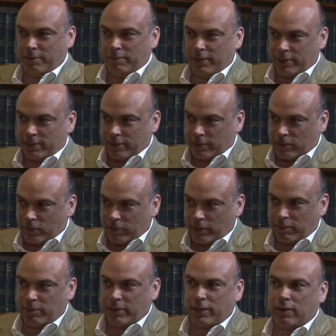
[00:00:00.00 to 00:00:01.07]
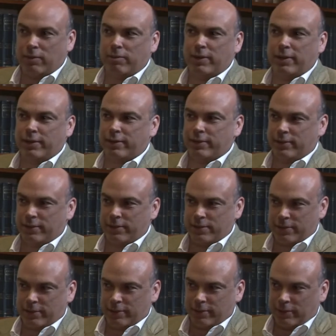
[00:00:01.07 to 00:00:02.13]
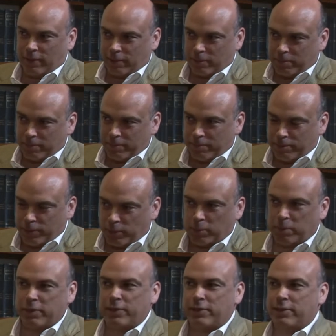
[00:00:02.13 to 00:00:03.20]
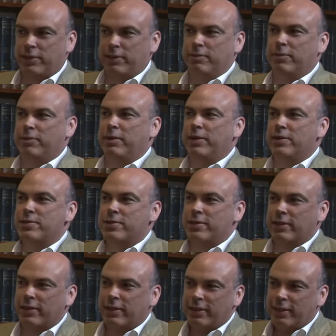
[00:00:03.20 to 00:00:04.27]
it makes incredibly complex decisions on probabilistic information,